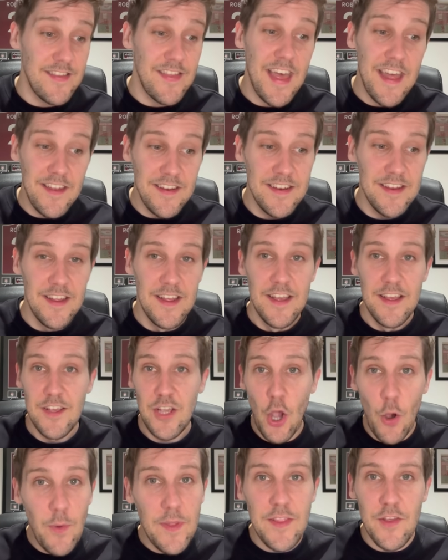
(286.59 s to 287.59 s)
And then
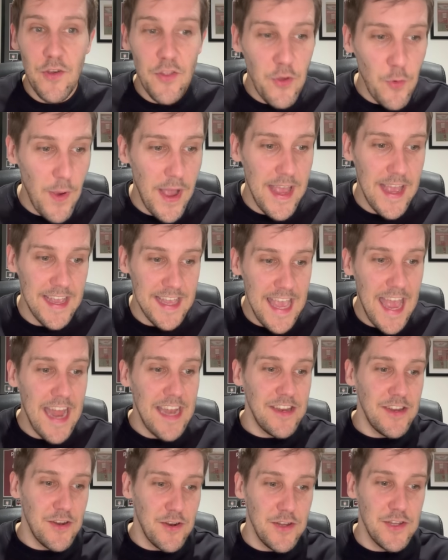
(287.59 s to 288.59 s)
going the other way,
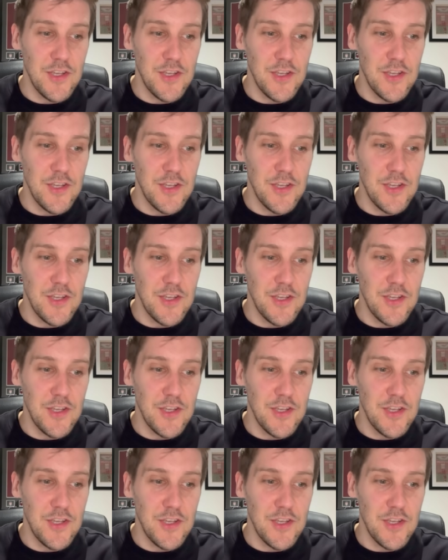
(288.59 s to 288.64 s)
again, you know,